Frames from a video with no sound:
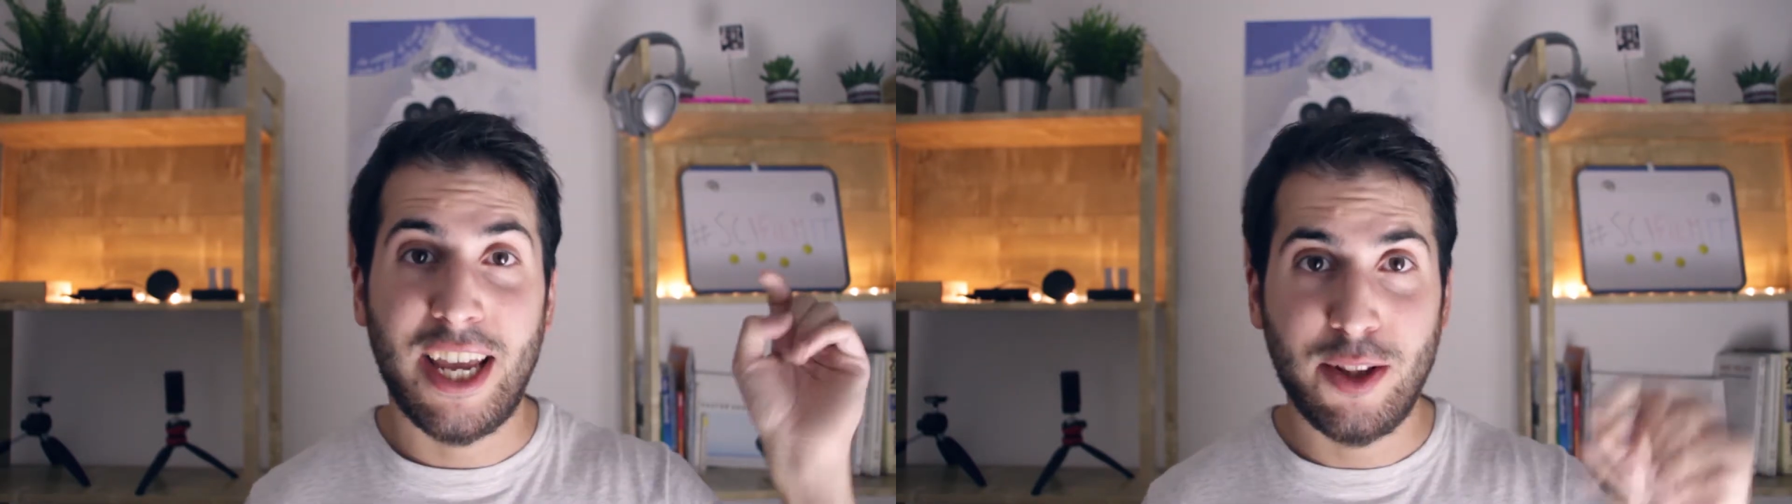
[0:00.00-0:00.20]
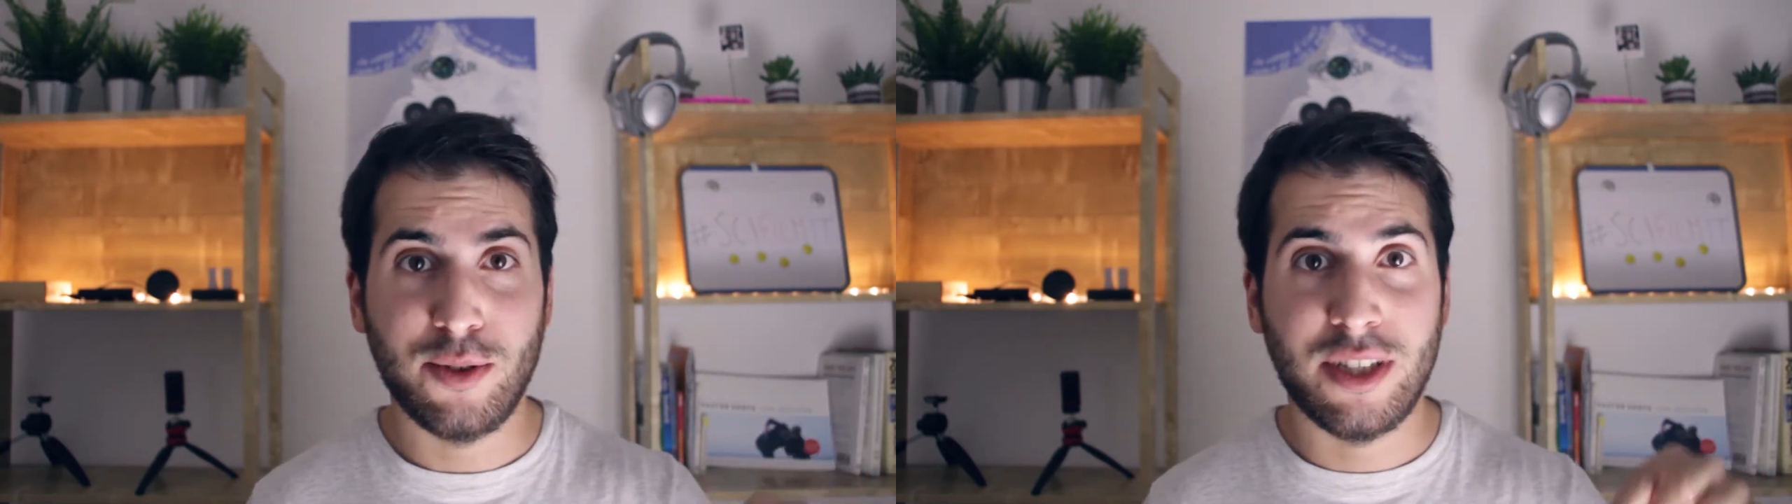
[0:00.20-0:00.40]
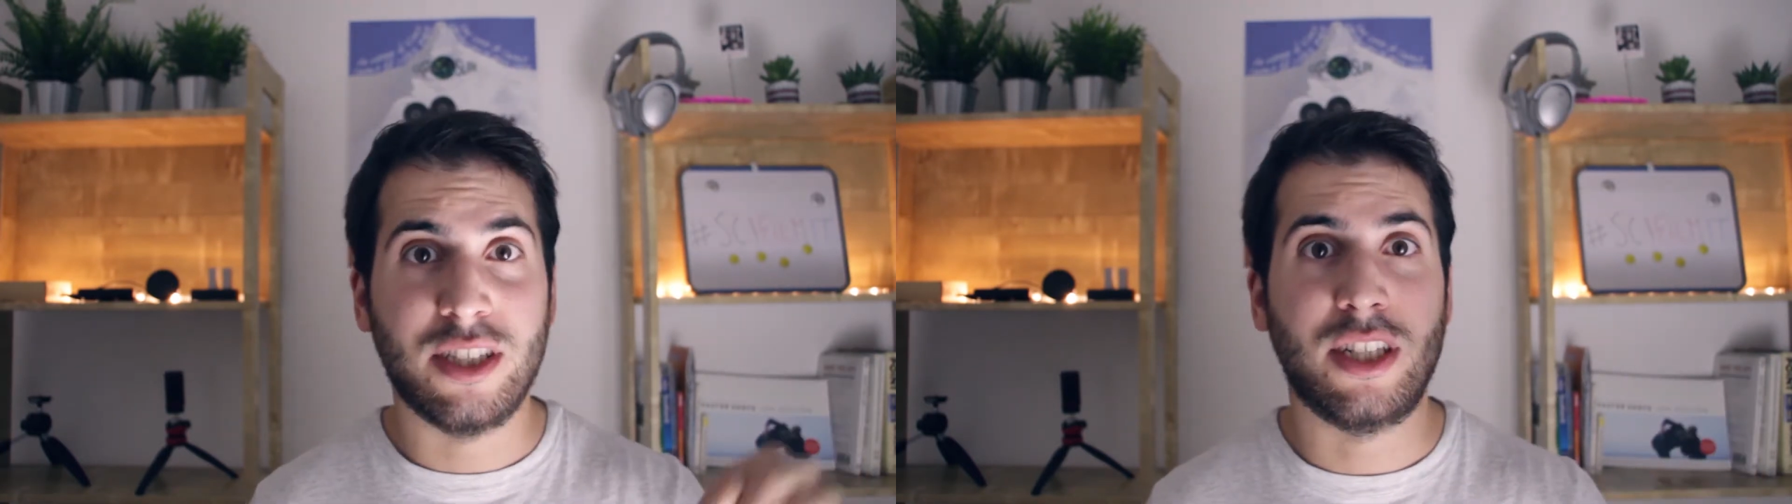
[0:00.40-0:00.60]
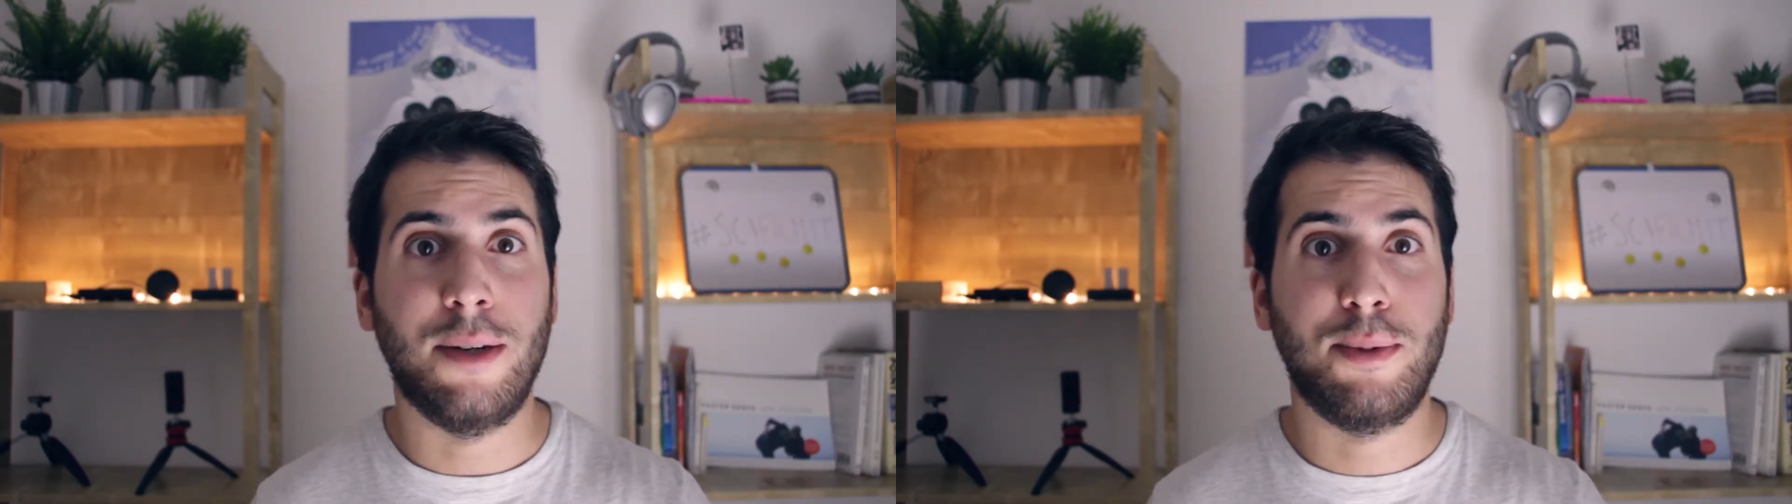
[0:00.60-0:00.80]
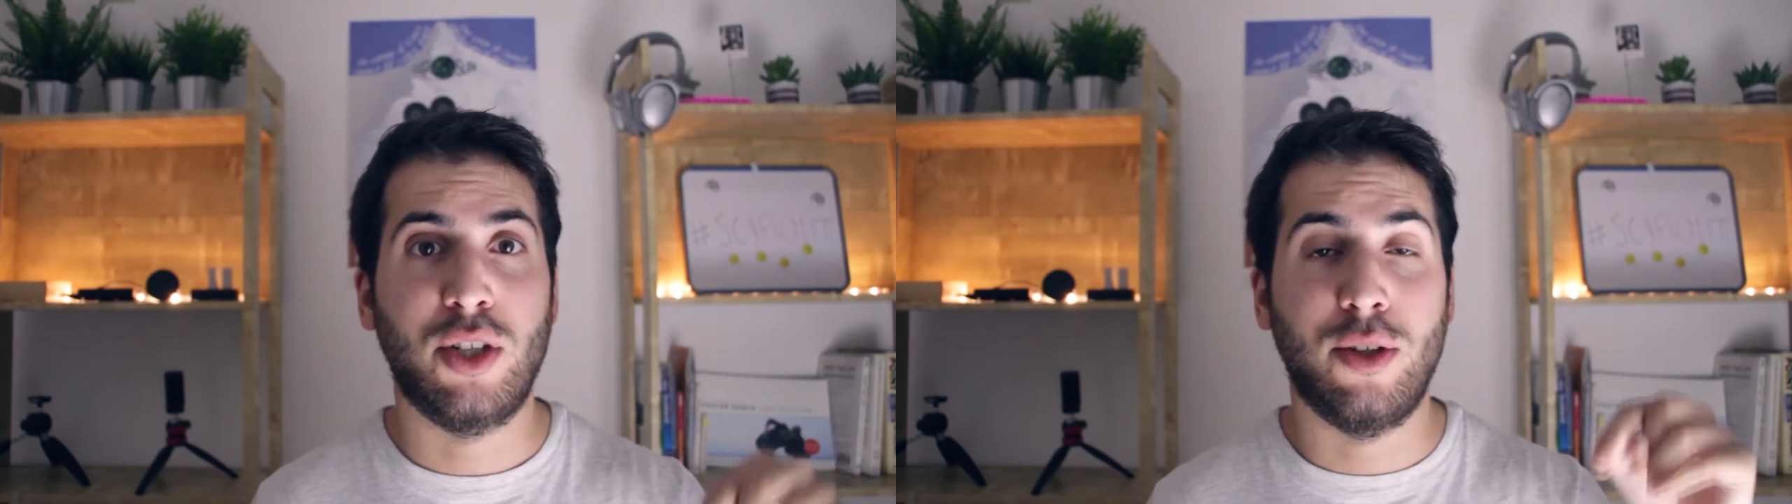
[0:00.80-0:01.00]
into the
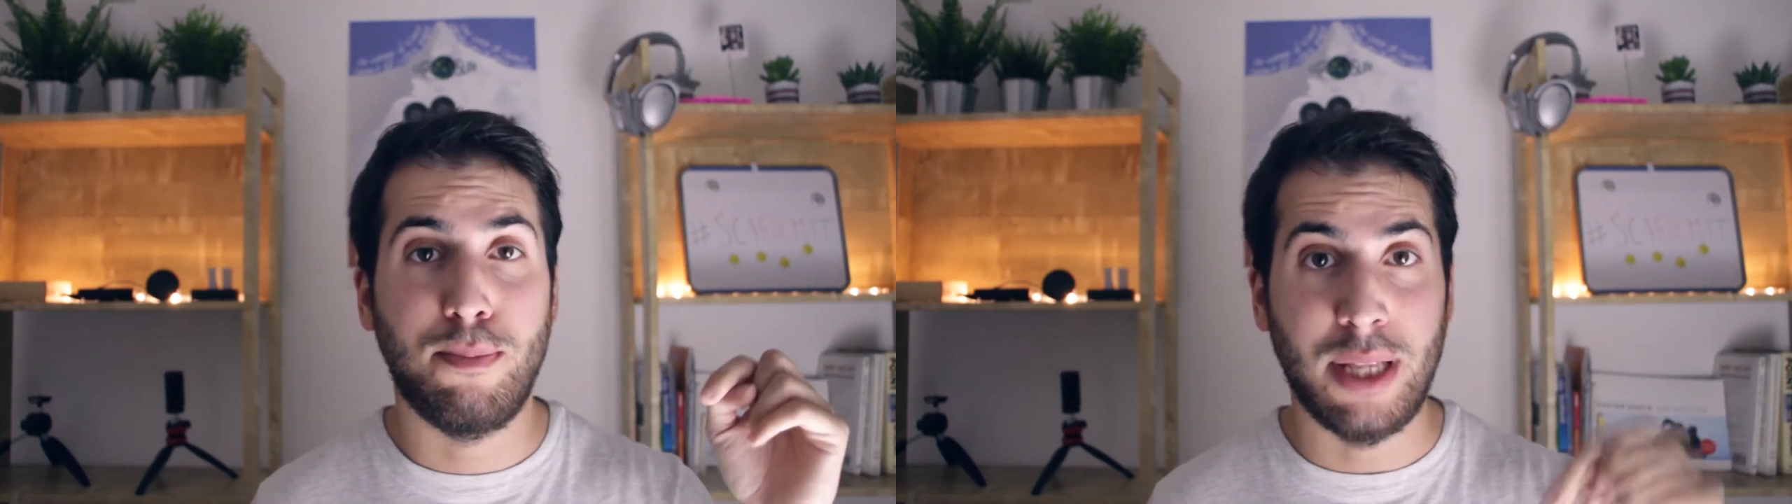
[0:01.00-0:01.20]
description